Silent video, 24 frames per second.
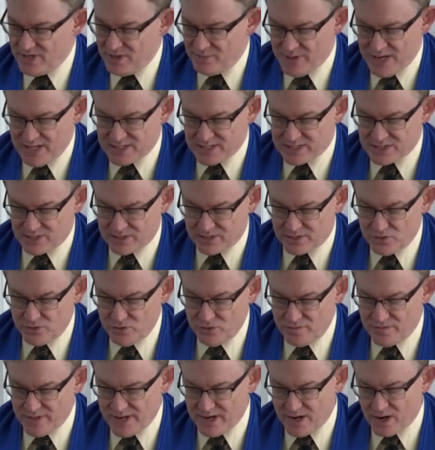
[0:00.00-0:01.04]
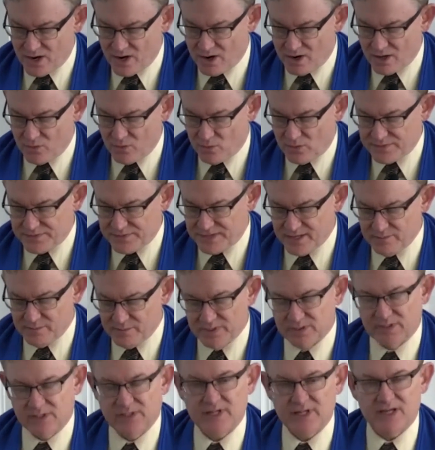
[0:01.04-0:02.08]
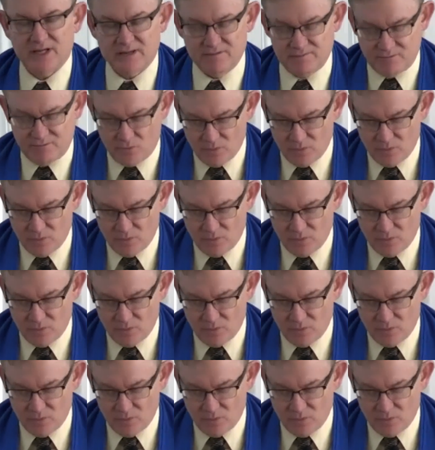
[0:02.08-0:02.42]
based on who they are, what they believe,